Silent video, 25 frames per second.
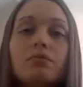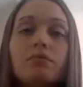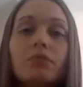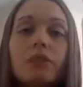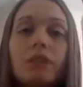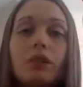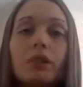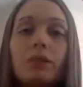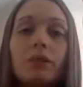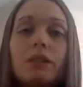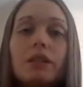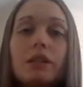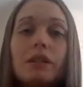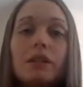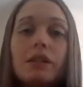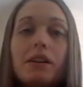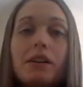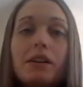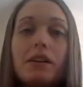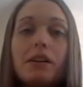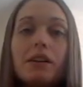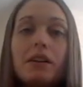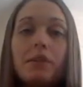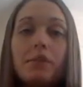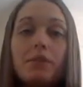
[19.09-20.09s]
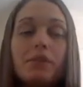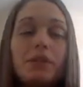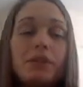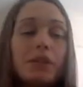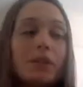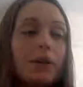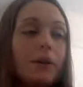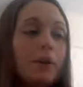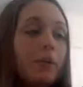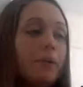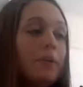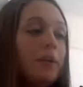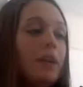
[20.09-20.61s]
used it all up,
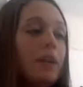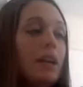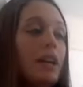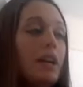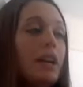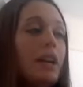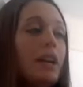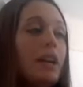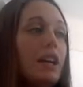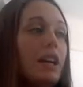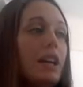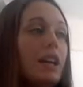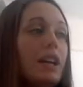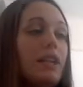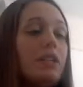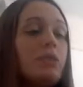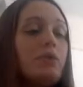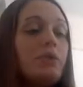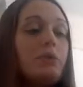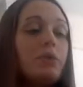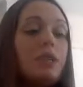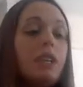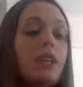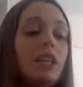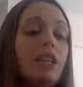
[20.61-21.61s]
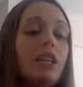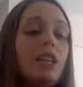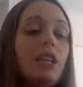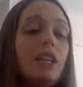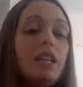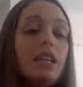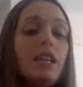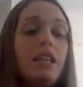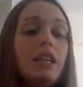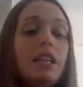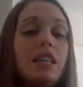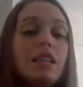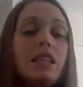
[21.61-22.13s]
so it's really
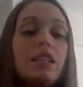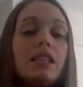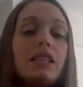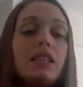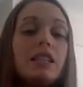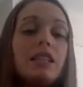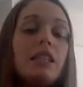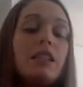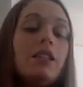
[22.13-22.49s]
good. It